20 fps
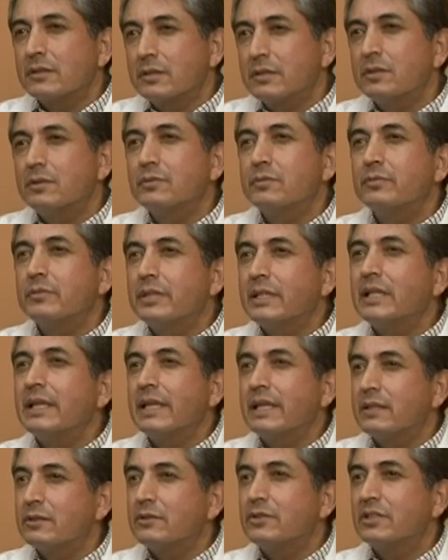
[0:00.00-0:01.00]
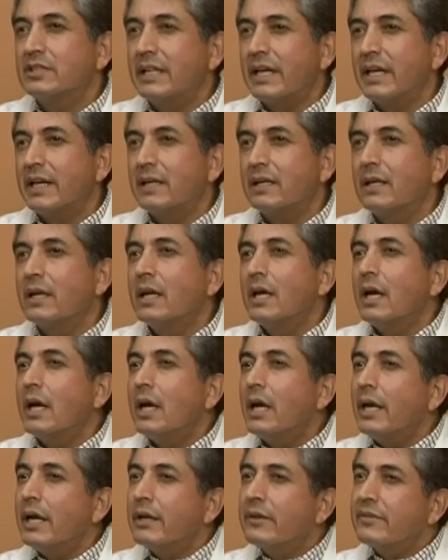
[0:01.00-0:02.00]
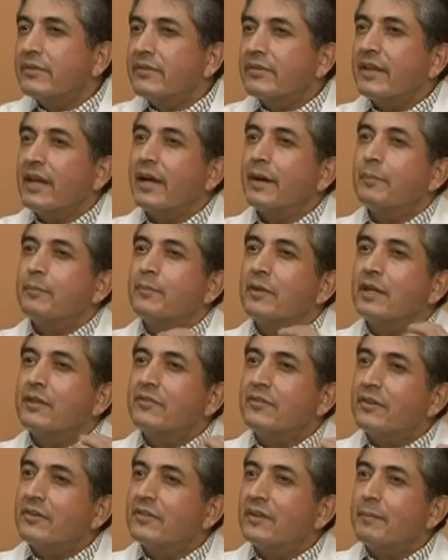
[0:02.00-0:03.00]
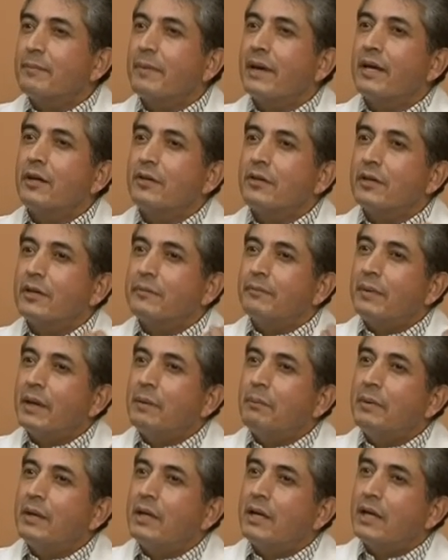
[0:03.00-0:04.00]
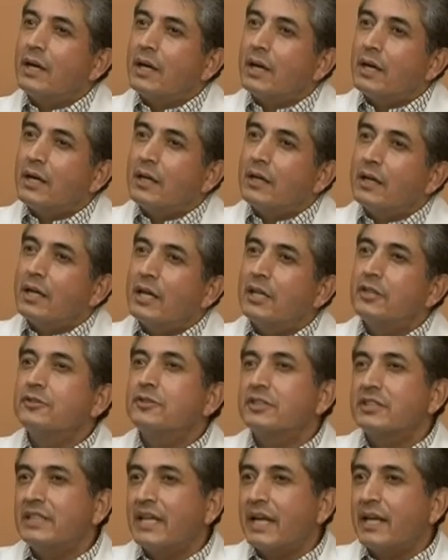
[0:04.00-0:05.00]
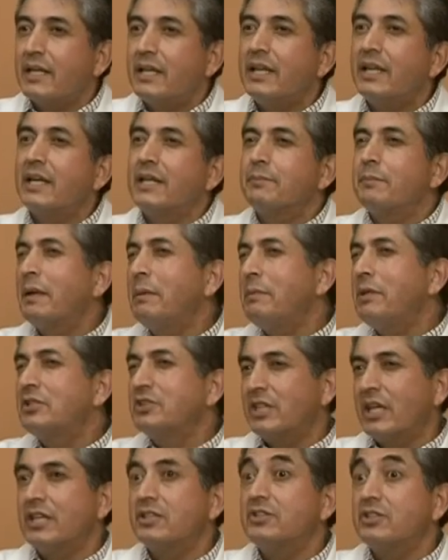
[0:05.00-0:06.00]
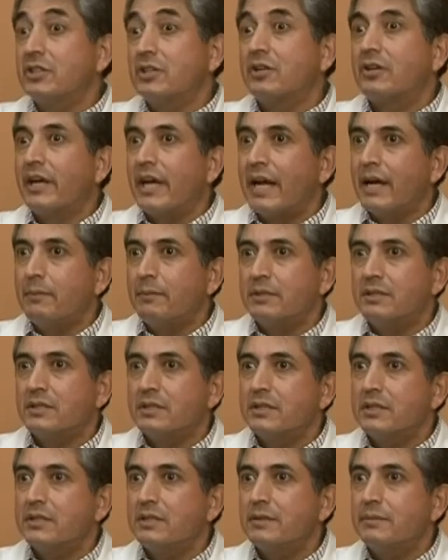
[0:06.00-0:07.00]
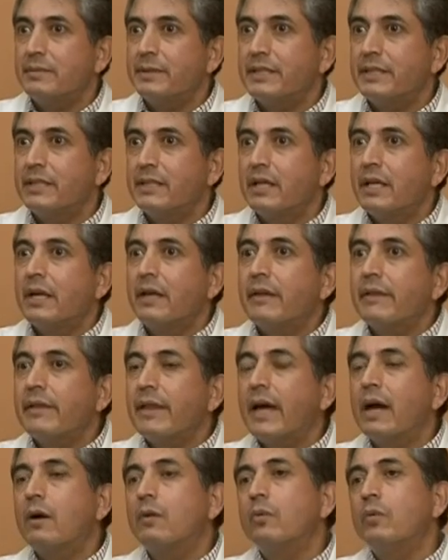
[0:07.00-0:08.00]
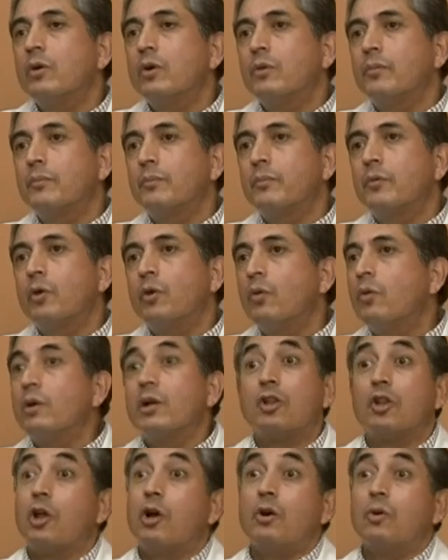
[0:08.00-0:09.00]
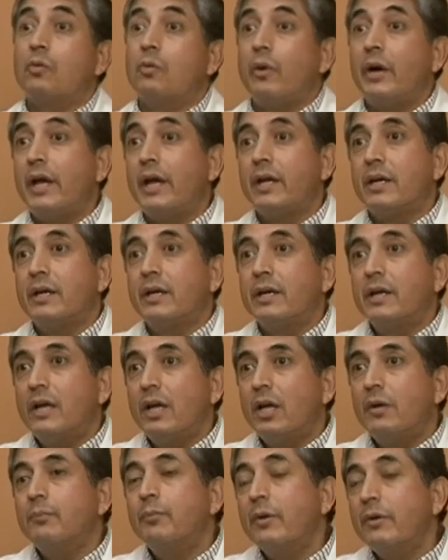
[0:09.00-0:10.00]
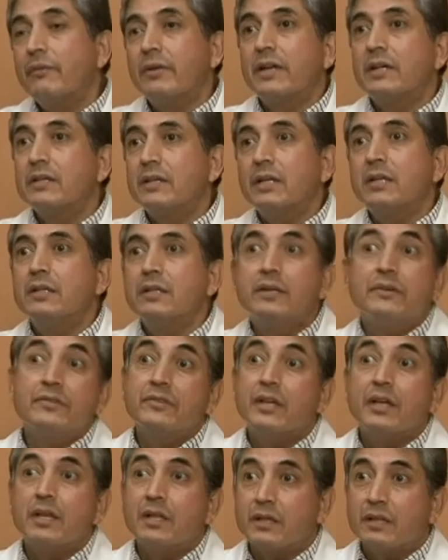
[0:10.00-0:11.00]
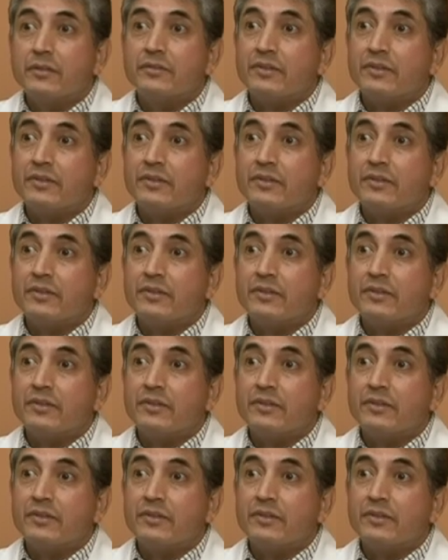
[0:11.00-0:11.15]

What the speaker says: to really understand, except it's just a matter of maybe understanding and maybe changing our habits a little bit that will go a long way in preventing this